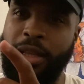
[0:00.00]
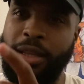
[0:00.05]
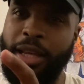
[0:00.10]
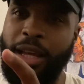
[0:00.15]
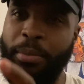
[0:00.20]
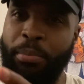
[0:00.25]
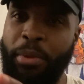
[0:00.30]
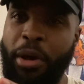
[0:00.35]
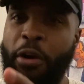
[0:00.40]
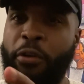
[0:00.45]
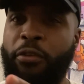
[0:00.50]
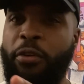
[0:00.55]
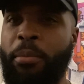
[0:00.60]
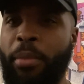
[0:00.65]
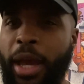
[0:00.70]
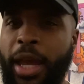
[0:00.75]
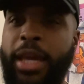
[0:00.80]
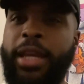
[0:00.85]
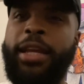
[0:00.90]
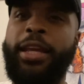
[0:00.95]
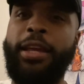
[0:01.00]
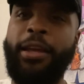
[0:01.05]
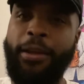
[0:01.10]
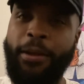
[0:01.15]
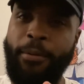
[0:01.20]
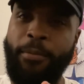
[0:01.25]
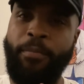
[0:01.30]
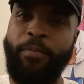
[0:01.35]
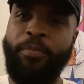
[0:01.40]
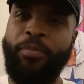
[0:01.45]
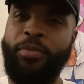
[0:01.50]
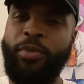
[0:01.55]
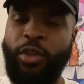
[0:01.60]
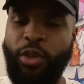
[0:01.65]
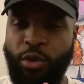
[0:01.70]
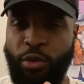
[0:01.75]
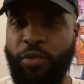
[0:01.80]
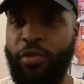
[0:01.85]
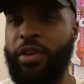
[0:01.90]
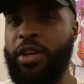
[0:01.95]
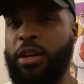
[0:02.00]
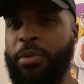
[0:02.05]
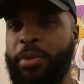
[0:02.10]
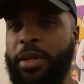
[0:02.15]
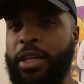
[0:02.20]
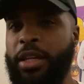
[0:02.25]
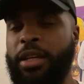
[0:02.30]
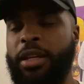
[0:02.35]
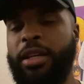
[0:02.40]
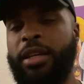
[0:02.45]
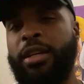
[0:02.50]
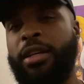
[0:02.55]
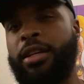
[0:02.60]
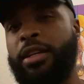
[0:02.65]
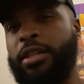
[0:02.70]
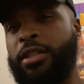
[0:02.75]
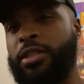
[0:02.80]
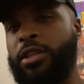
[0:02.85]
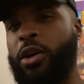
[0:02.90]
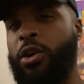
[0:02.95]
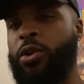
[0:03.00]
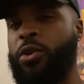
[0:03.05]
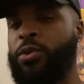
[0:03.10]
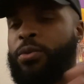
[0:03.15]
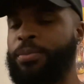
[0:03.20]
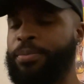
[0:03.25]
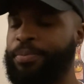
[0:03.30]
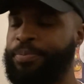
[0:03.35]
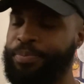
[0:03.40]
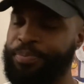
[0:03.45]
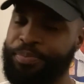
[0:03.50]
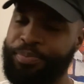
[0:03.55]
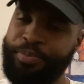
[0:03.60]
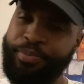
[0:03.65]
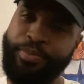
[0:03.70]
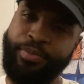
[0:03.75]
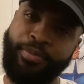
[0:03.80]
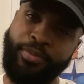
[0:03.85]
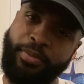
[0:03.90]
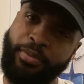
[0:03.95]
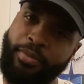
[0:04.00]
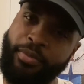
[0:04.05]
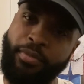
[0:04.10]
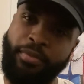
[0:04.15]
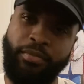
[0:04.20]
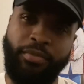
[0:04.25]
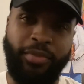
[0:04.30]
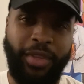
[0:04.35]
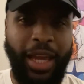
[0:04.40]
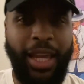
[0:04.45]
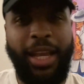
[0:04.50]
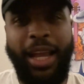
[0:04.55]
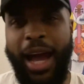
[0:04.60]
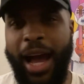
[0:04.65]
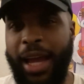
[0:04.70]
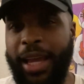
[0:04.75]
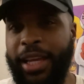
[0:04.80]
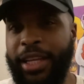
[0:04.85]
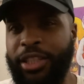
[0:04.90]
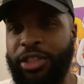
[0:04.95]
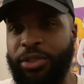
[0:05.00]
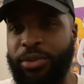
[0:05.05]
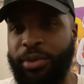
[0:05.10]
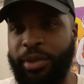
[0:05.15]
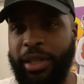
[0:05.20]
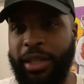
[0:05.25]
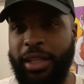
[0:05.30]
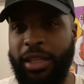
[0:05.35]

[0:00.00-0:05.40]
that belt from Haney. You feel me? So they got history.